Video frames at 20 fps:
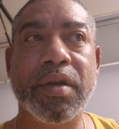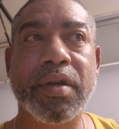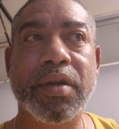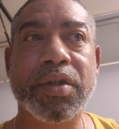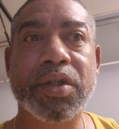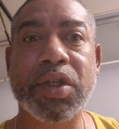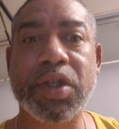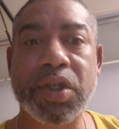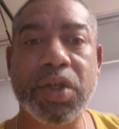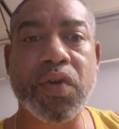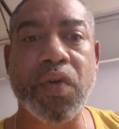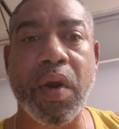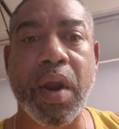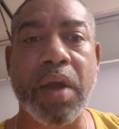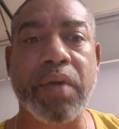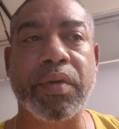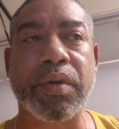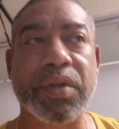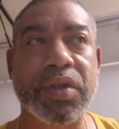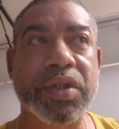she's
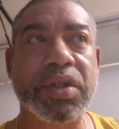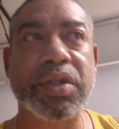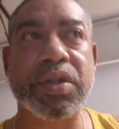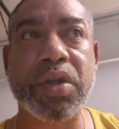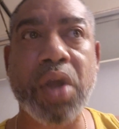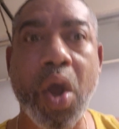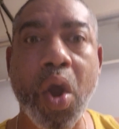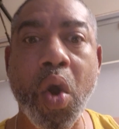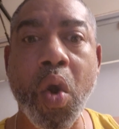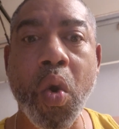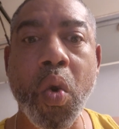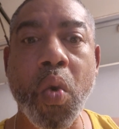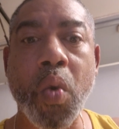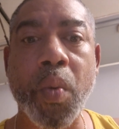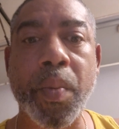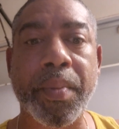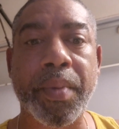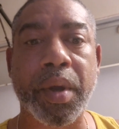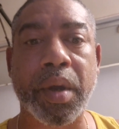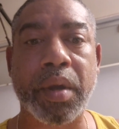grounded. She's
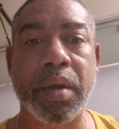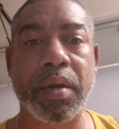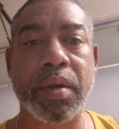home.